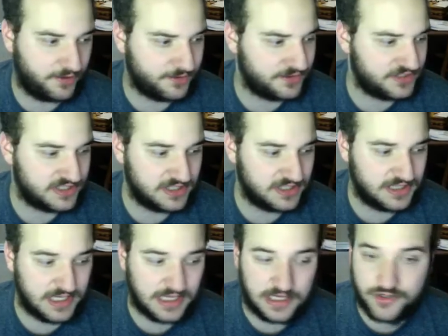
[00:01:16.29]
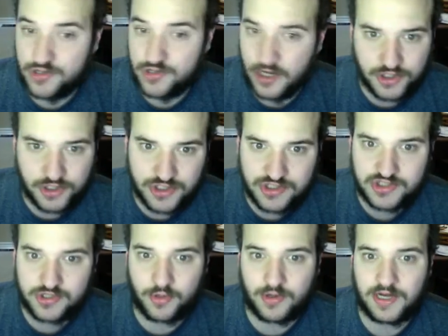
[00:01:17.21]
There's the introduction
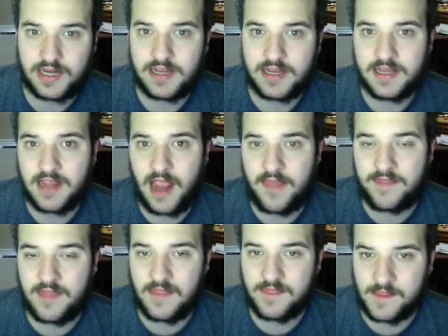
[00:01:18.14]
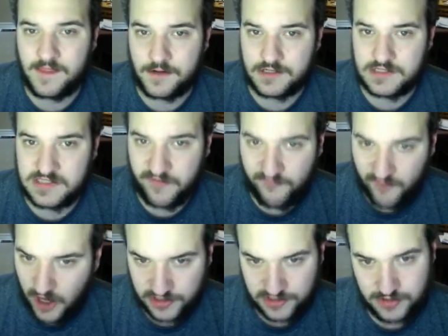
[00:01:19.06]
story, and then there's the
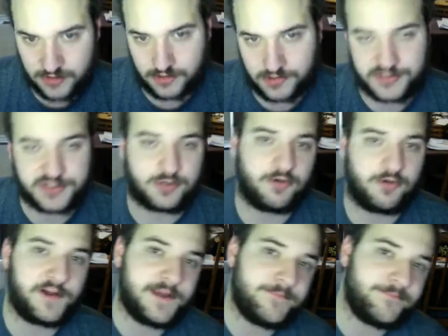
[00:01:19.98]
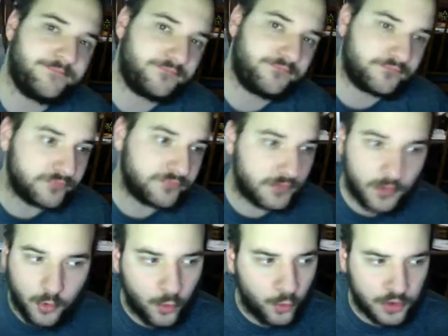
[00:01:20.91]
Fox Girl story,
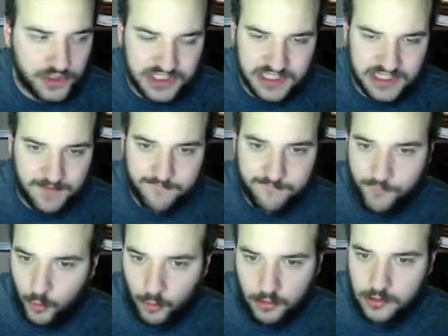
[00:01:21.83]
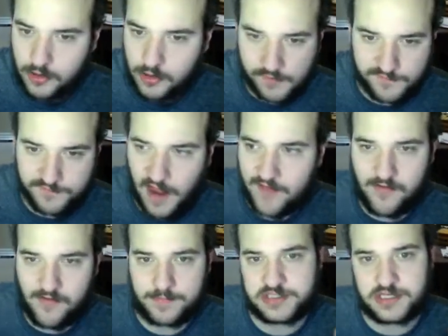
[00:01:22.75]
which is like 4 or
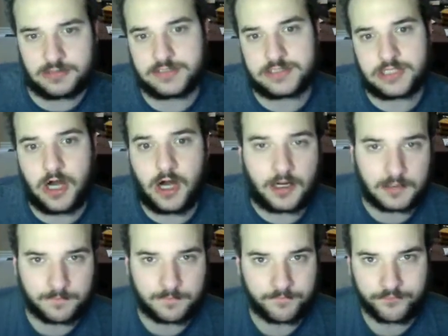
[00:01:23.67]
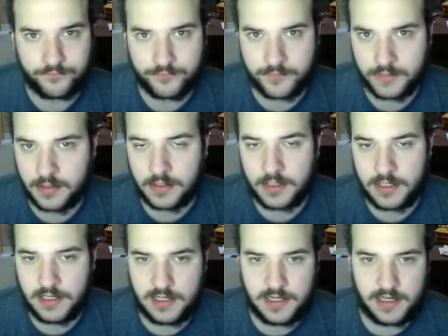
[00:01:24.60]
5 episodes long.
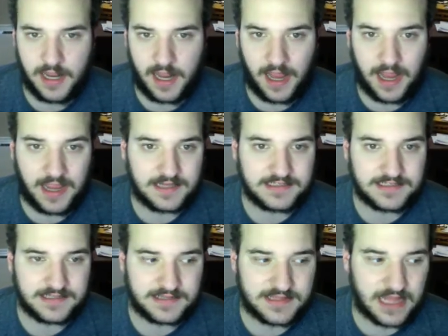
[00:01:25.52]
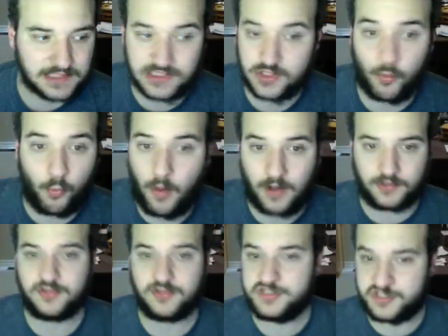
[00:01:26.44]
And that's the
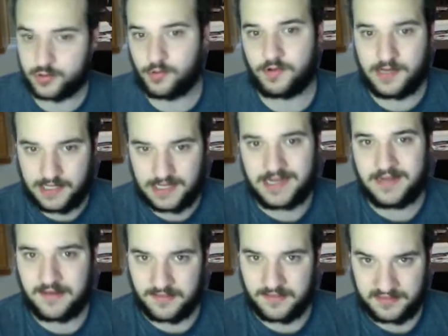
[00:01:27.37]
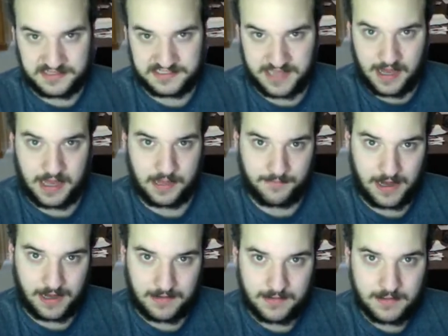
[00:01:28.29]
one good story in this anime.